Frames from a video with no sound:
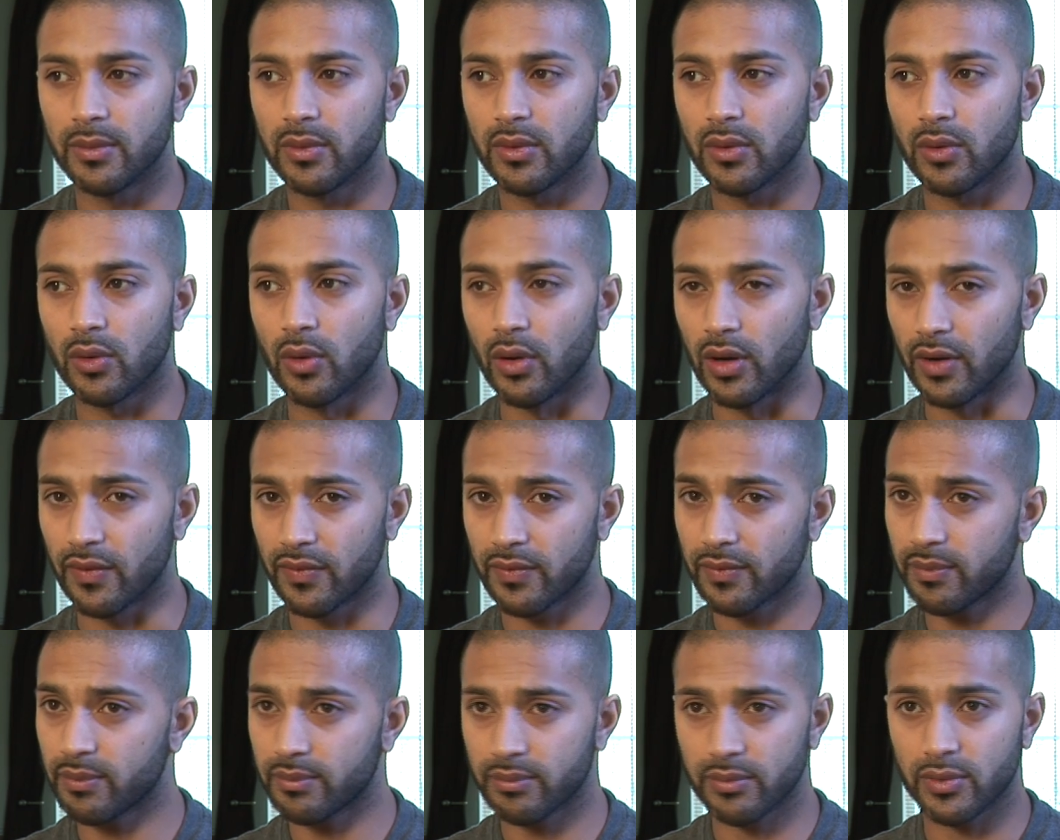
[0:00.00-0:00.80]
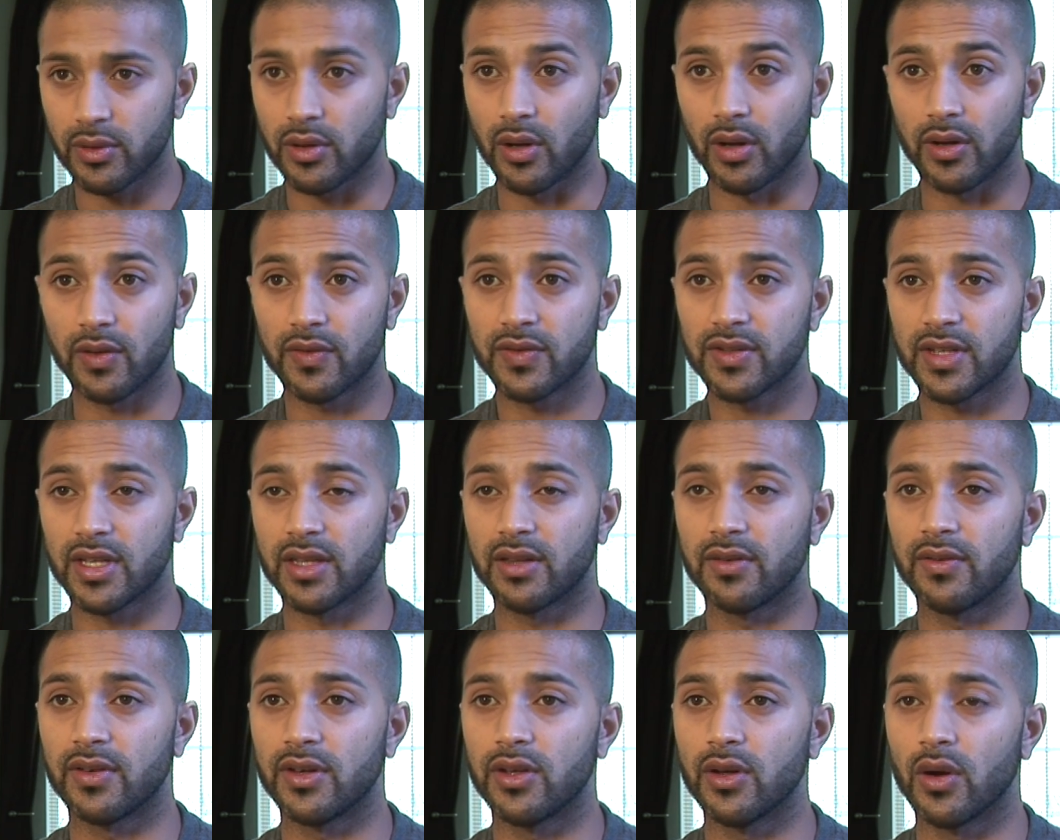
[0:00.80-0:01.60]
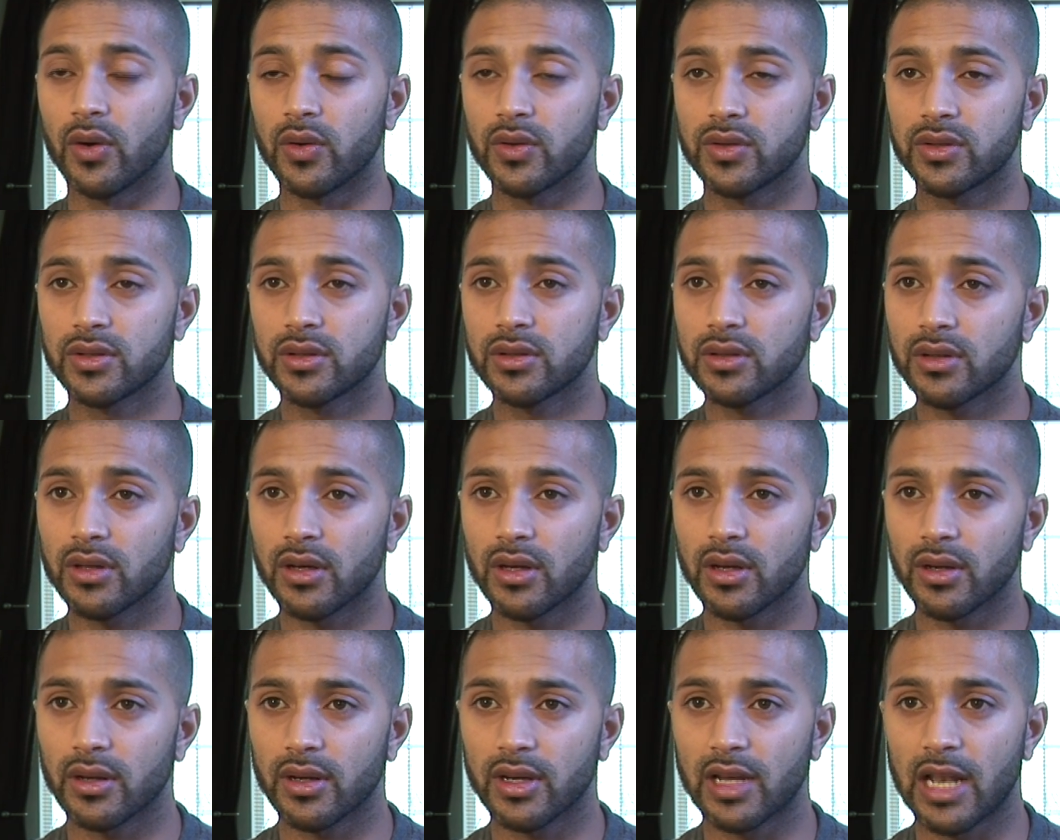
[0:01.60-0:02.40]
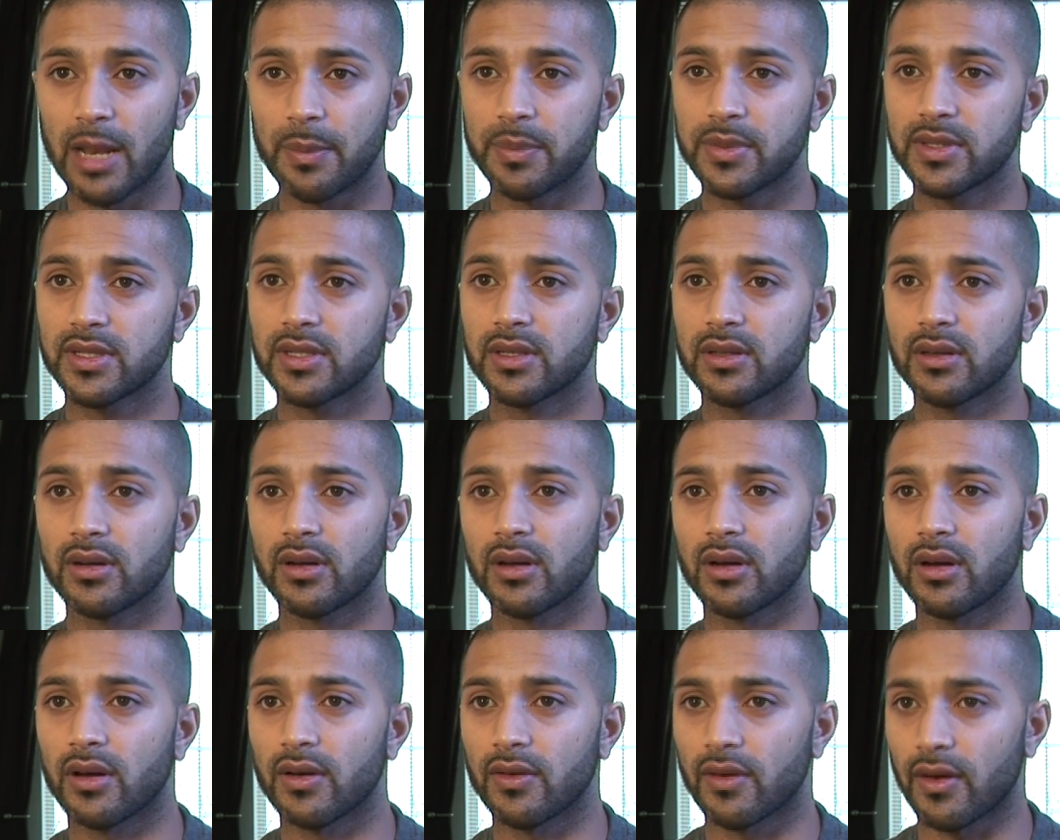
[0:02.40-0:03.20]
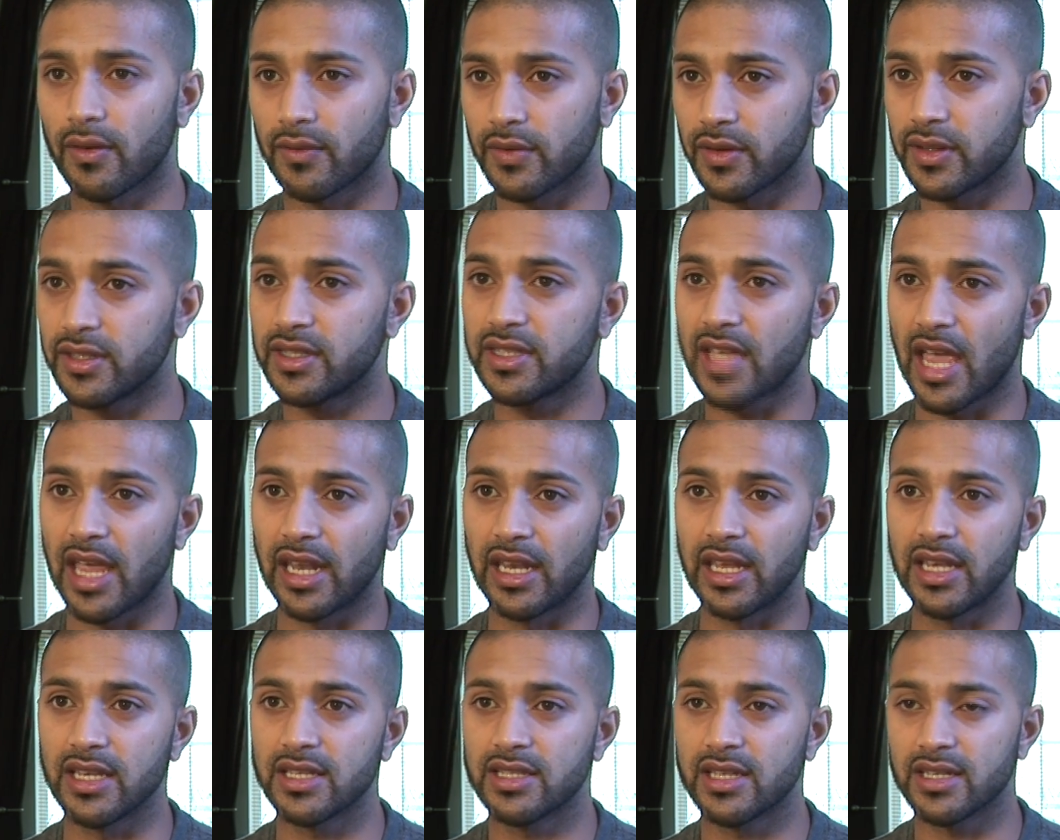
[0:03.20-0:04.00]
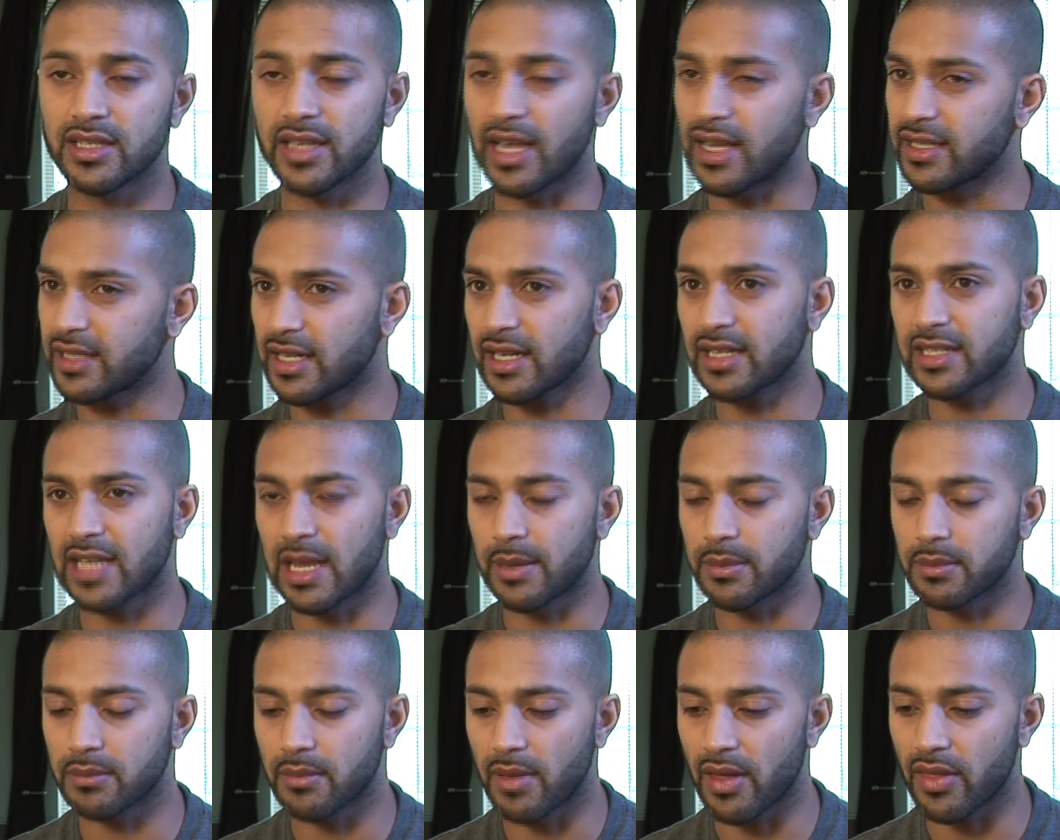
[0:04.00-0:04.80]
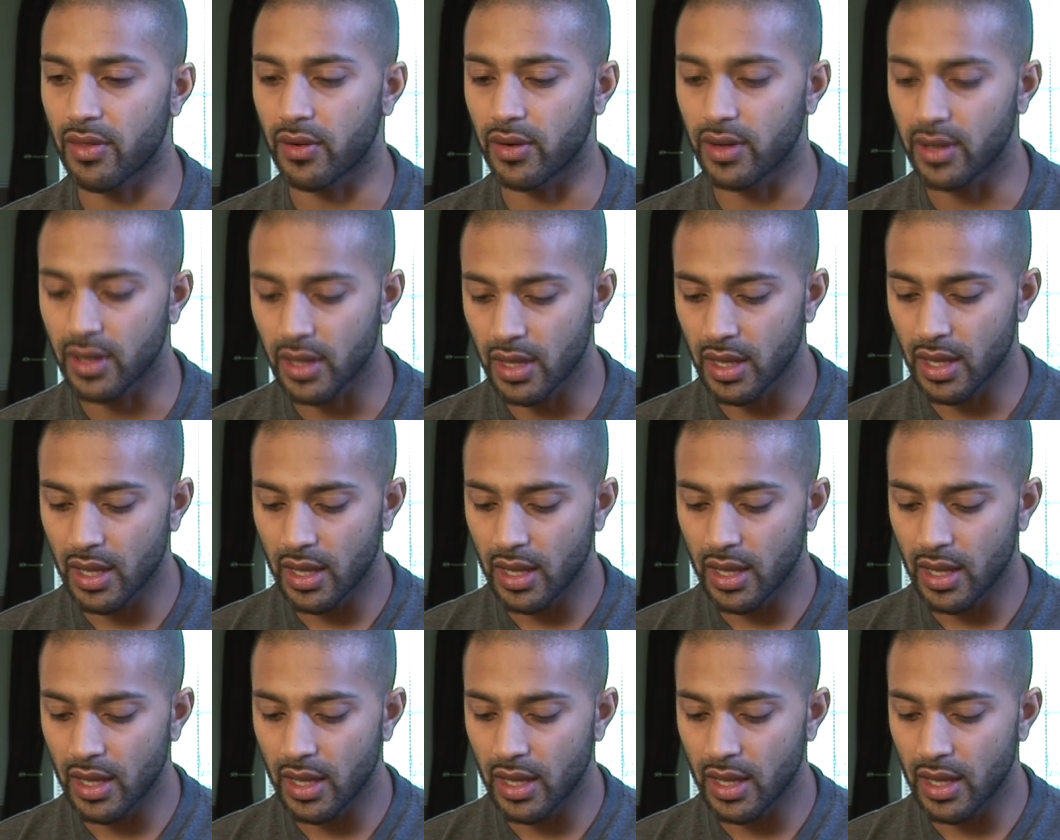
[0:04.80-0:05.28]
or if you've seen the videos, clips of the detainees. There's exactly the same method.